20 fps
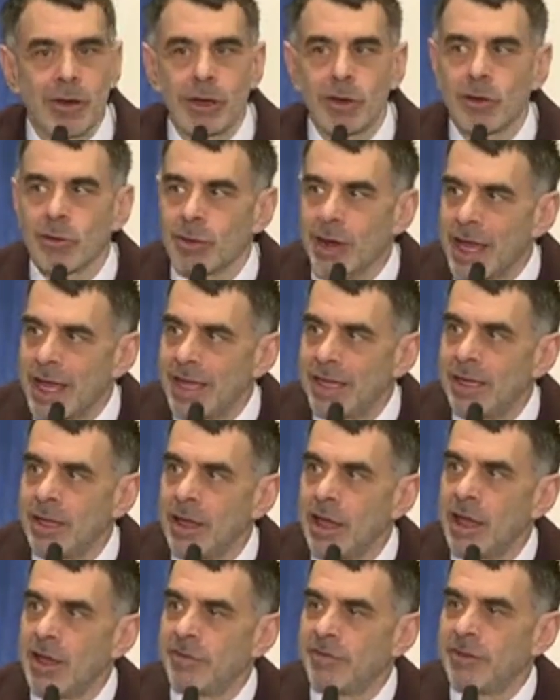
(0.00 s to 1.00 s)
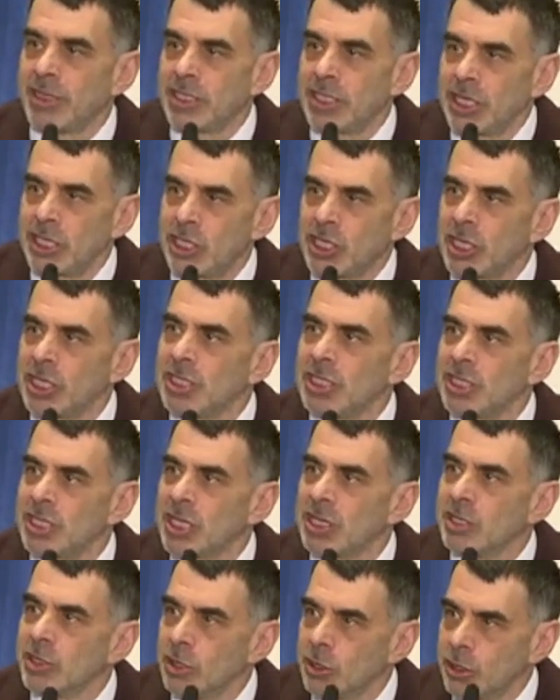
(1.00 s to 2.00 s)
great physicians
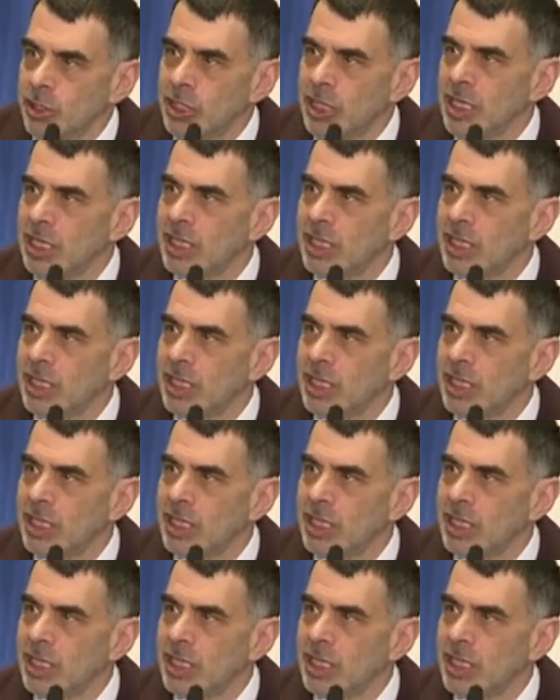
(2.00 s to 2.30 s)
and nurses